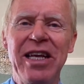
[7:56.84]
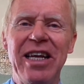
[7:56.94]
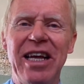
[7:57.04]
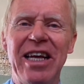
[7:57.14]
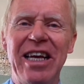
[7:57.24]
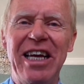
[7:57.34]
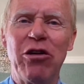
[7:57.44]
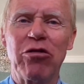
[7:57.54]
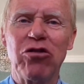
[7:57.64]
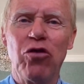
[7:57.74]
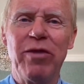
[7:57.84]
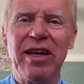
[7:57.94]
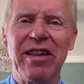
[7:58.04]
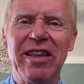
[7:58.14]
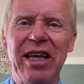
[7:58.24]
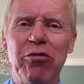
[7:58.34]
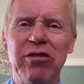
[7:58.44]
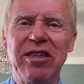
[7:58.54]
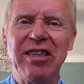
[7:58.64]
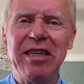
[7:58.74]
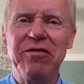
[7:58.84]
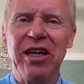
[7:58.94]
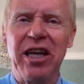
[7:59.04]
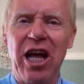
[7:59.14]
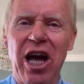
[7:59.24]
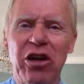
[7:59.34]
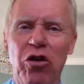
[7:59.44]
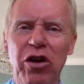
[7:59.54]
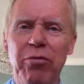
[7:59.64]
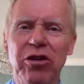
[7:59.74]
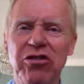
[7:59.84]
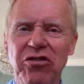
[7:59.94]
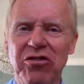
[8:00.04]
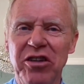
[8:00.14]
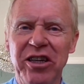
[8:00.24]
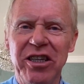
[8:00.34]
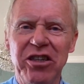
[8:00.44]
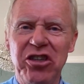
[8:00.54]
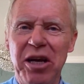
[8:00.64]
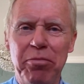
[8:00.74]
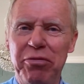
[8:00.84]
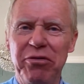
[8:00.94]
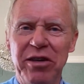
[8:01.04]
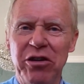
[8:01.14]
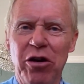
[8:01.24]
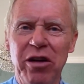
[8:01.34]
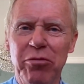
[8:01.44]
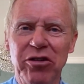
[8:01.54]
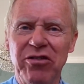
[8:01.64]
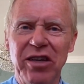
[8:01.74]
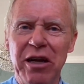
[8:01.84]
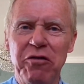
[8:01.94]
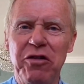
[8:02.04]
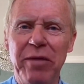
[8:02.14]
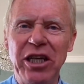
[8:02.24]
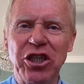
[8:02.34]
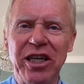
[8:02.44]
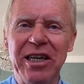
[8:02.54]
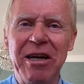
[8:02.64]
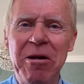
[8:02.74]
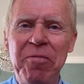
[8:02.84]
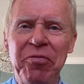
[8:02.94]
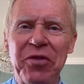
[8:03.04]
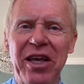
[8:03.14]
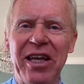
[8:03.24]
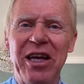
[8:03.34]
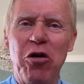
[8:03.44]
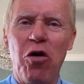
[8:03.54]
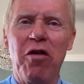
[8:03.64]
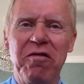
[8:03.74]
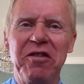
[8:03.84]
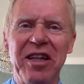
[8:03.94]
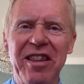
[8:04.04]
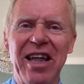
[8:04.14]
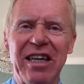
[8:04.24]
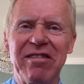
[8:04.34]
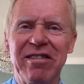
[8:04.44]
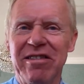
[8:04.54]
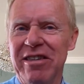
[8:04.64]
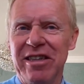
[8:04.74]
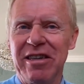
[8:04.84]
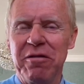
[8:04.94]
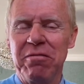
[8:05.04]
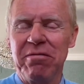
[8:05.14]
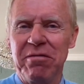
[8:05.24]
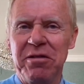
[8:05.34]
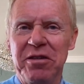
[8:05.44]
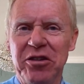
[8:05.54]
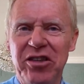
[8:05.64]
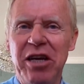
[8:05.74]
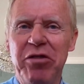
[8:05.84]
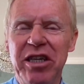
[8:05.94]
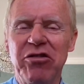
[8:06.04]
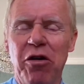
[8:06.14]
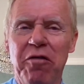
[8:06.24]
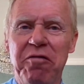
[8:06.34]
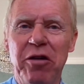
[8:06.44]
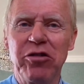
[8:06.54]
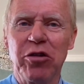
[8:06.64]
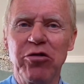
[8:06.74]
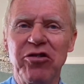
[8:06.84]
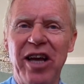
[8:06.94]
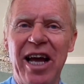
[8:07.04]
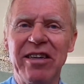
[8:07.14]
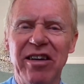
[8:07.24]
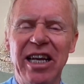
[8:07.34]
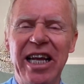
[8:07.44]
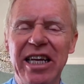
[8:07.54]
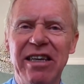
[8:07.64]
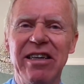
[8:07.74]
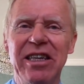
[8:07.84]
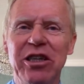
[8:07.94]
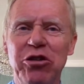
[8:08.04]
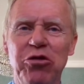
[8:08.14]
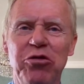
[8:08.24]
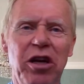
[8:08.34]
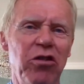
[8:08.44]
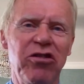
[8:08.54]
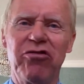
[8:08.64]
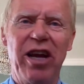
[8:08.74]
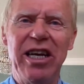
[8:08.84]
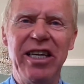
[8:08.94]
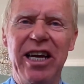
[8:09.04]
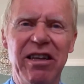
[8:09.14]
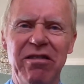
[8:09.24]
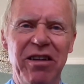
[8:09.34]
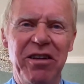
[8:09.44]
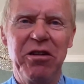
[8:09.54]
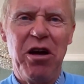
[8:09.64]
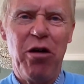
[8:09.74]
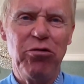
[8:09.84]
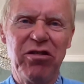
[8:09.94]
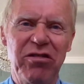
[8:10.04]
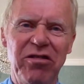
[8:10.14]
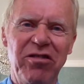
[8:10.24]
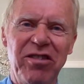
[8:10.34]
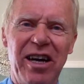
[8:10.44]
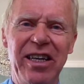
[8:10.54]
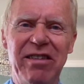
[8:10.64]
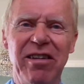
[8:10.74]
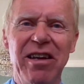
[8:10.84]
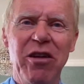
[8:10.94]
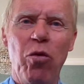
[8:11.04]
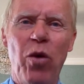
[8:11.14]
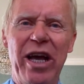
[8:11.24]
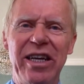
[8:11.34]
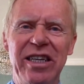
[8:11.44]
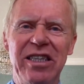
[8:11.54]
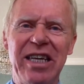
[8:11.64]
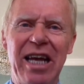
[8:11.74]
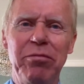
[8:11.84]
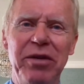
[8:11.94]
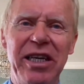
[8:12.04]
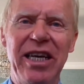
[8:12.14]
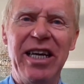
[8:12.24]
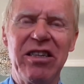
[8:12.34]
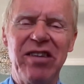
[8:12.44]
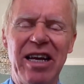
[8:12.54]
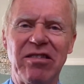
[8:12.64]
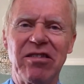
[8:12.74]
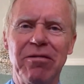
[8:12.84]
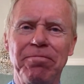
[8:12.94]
in October, they received an anonymous tip, anonymous information of that series of photos and a link to an Australian host site where it can be accessed.